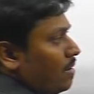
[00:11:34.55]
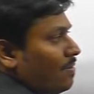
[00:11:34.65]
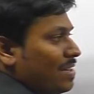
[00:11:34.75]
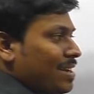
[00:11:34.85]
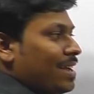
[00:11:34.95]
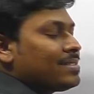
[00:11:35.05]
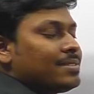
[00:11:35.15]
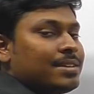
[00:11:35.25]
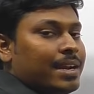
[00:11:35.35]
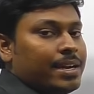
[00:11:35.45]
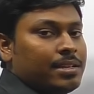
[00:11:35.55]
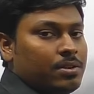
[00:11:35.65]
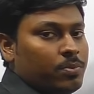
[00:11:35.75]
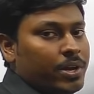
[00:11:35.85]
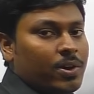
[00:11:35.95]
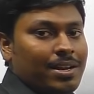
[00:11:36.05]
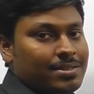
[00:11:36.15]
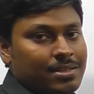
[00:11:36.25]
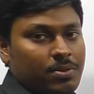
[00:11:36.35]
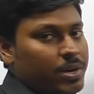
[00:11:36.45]
whether x is greater than y or less
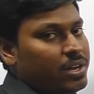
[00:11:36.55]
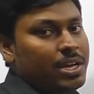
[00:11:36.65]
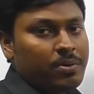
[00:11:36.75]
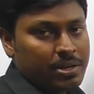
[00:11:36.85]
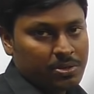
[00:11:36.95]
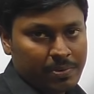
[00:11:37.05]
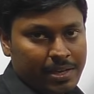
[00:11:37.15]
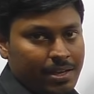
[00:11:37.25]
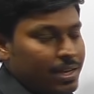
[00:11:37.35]
than y or equal to y.